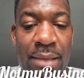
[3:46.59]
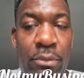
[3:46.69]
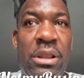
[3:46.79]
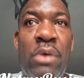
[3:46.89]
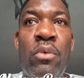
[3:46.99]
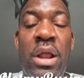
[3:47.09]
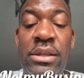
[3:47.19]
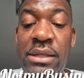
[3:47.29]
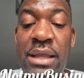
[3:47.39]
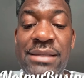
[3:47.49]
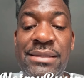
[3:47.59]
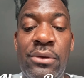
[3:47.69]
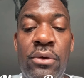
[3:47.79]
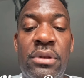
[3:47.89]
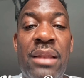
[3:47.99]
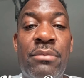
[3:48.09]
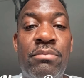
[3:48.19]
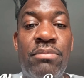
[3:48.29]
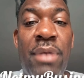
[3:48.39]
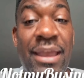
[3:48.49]
But I want you guys to go out
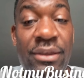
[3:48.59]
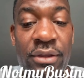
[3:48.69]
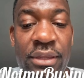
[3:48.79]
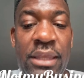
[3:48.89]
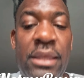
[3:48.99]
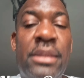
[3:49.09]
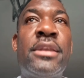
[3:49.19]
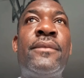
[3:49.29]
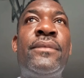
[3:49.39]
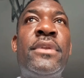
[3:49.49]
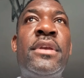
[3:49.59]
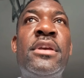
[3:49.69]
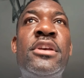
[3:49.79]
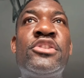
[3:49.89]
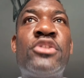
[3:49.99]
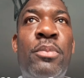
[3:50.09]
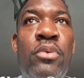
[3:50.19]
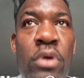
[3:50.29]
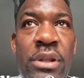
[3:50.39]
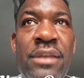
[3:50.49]
and buy your ticket,
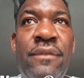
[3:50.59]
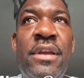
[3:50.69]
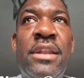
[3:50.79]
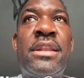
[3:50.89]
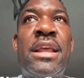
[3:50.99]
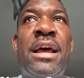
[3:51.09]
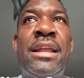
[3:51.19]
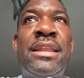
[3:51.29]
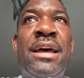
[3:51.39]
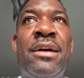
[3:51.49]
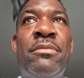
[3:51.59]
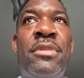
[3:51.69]
support the event, and I